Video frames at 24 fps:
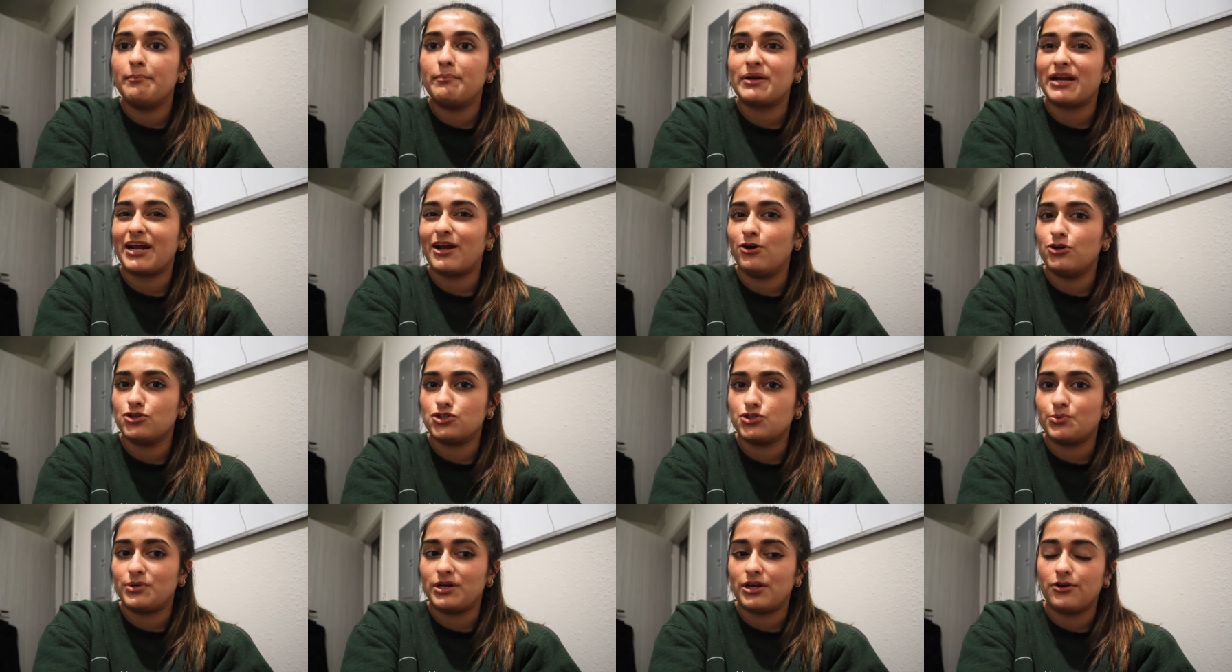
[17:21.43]
But I
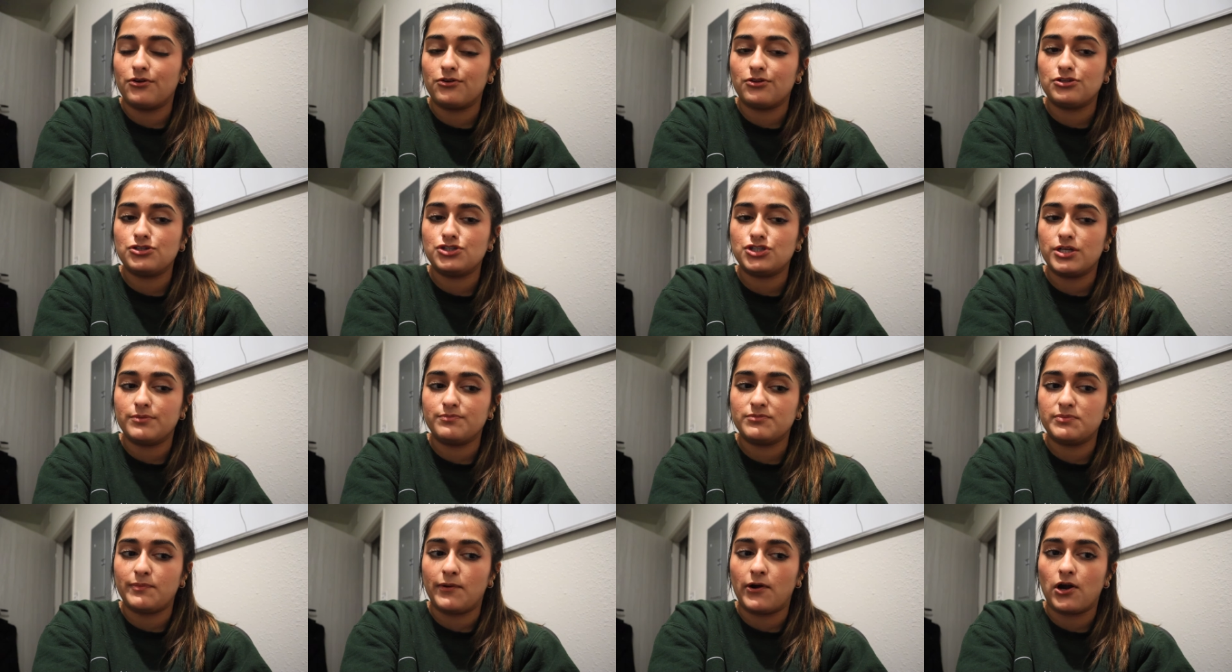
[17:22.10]
also want to go to the
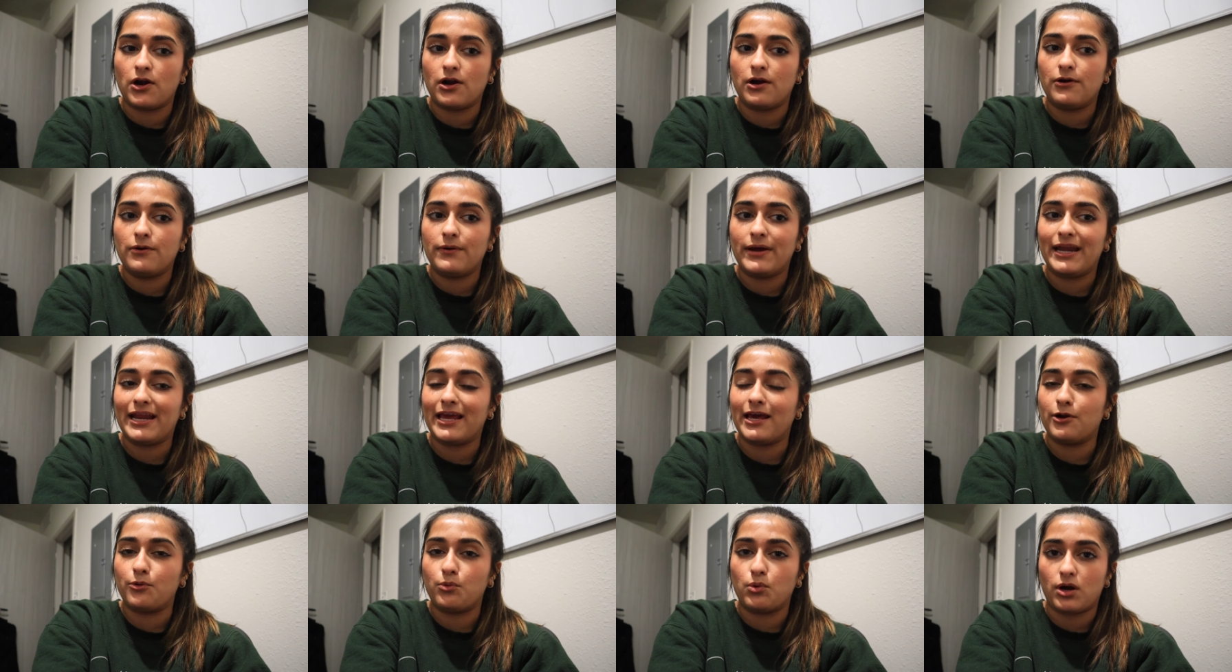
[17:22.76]
gym tomorrow and
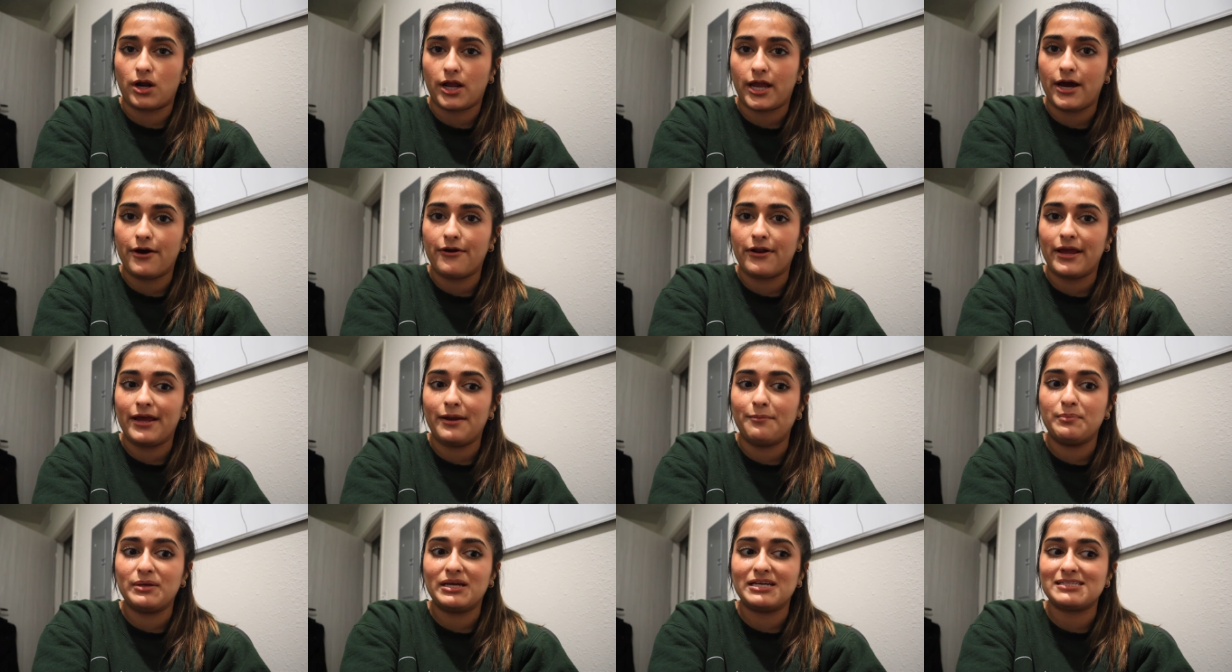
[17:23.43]
get a workout
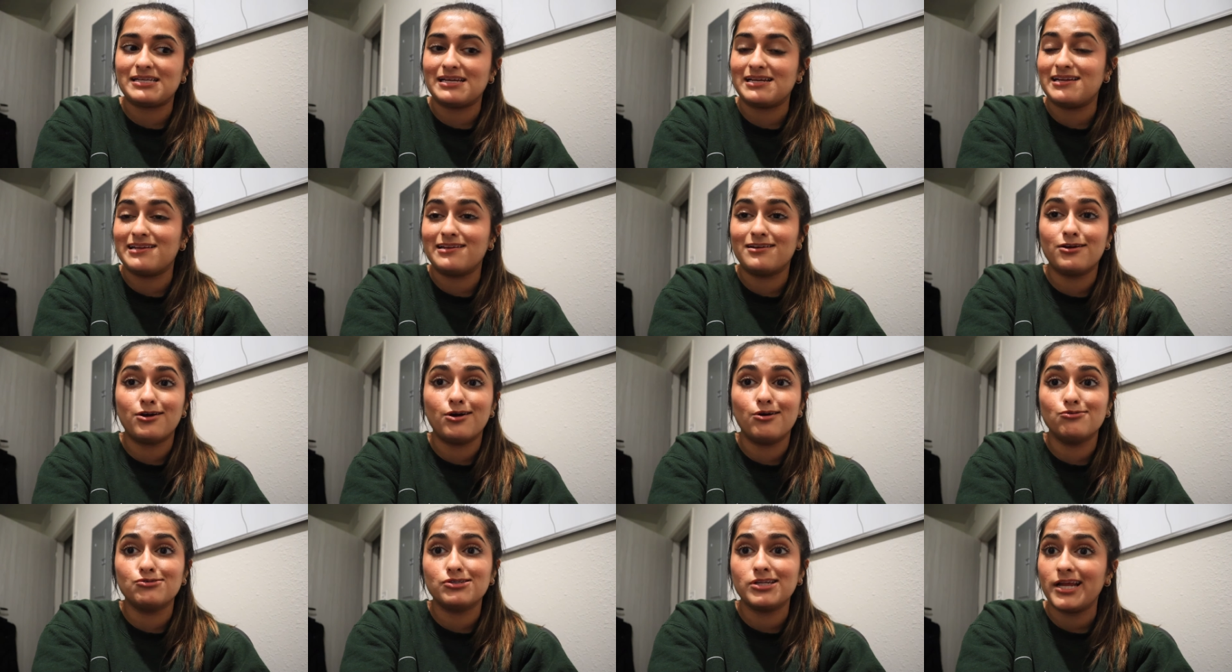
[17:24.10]
in because I didn't
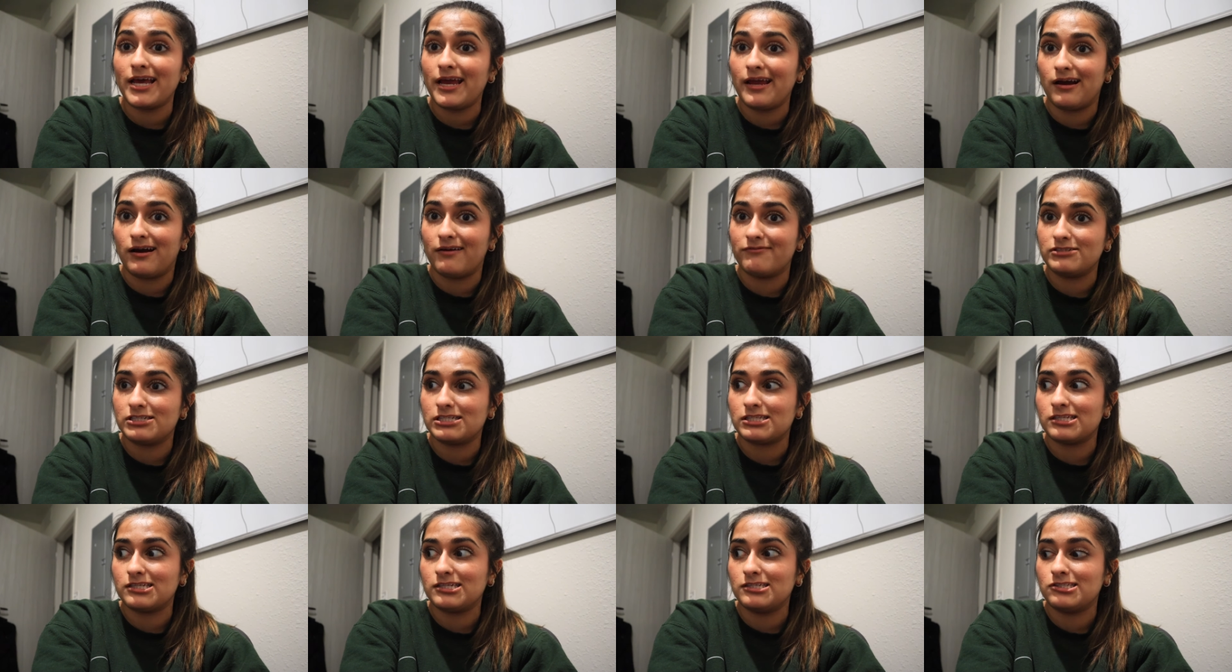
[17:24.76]
go today,
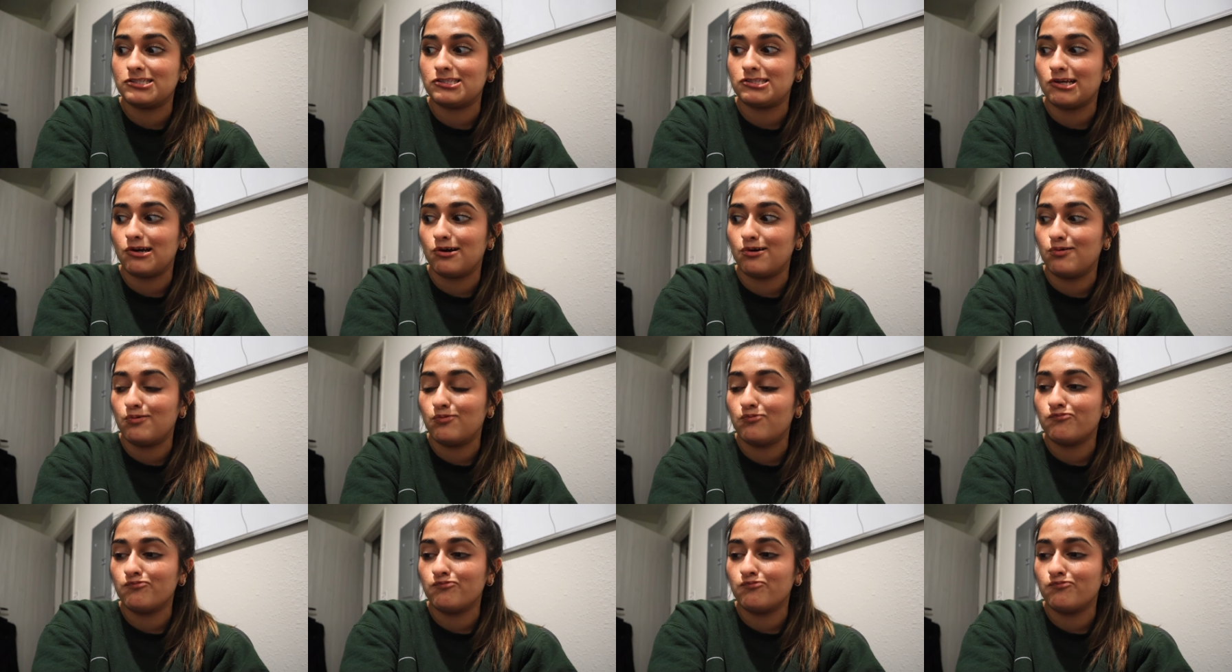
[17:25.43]
obviously. So